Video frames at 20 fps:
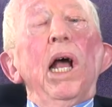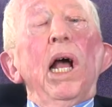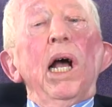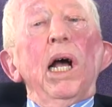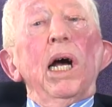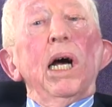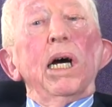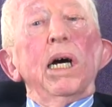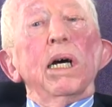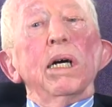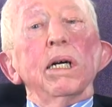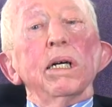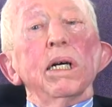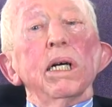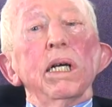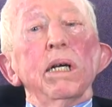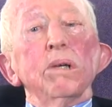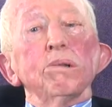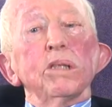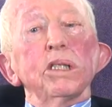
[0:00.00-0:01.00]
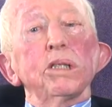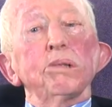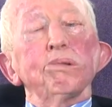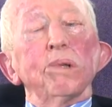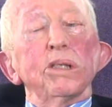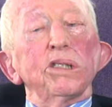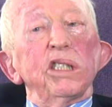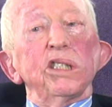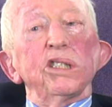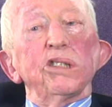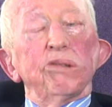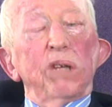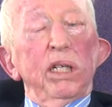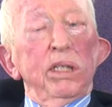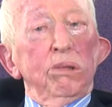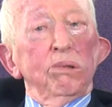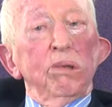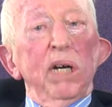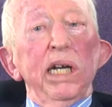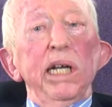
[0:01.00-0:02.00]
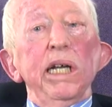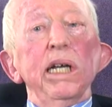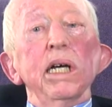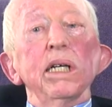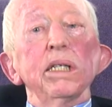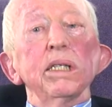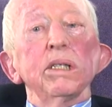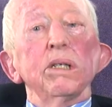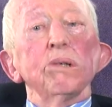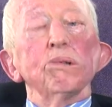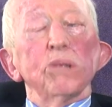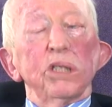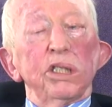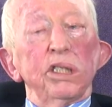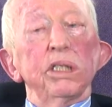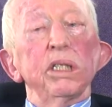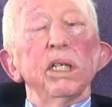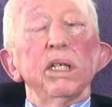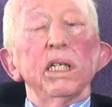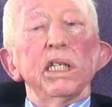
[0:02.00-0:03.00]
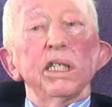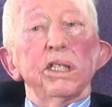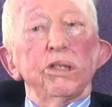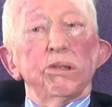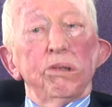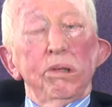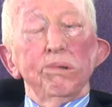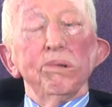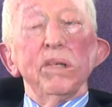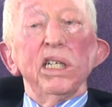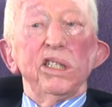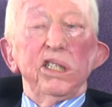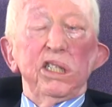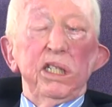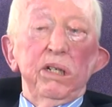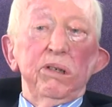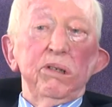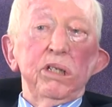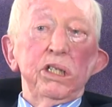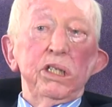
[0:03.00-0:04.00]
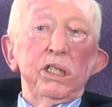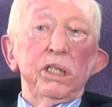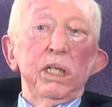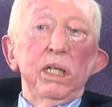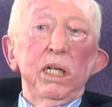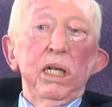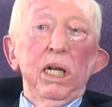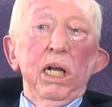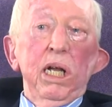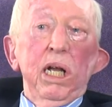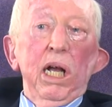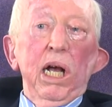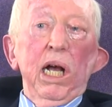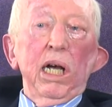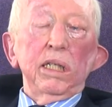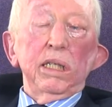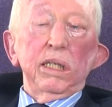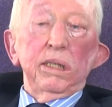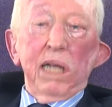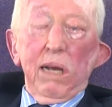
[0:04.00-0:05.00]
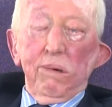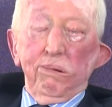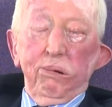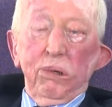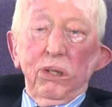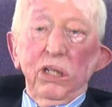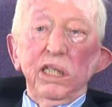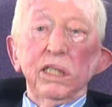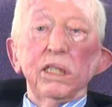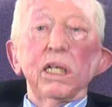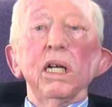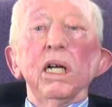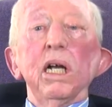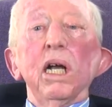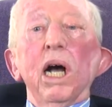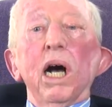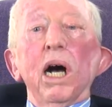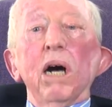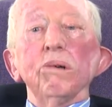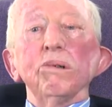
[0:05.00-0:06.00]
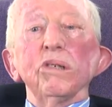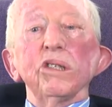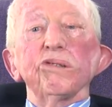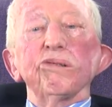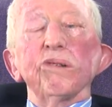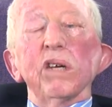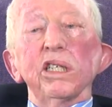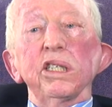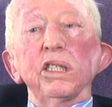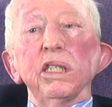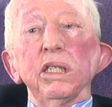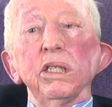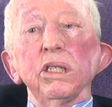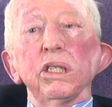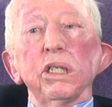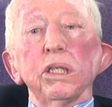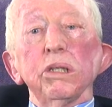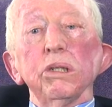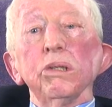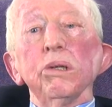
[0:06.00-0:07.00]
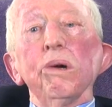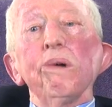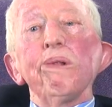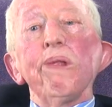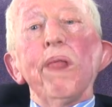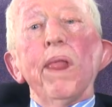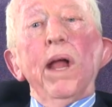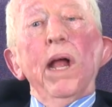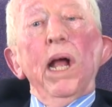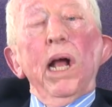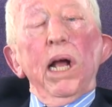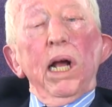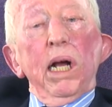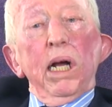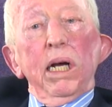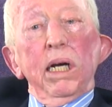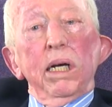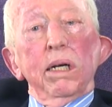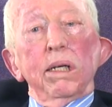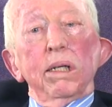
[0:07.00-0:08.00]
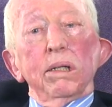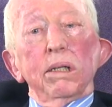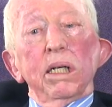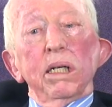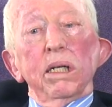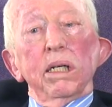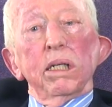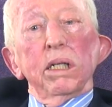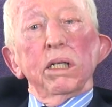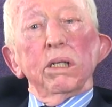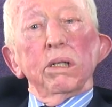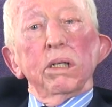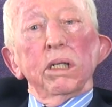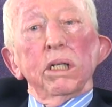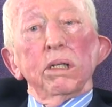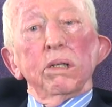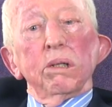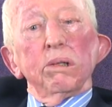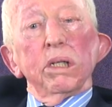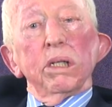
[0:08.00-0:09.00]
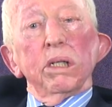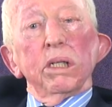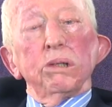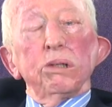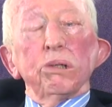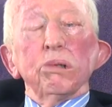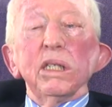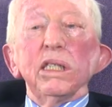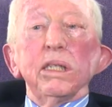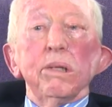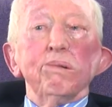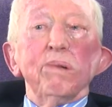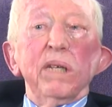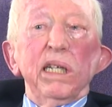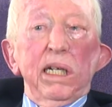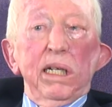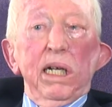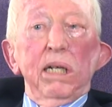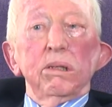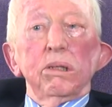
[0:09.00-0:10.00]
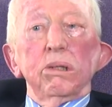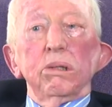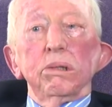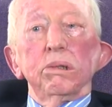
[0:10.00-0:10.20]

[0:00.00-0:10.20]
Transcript: it was spotted straight away that it was extremely serious. And at that point, I was rushed into a 20-minute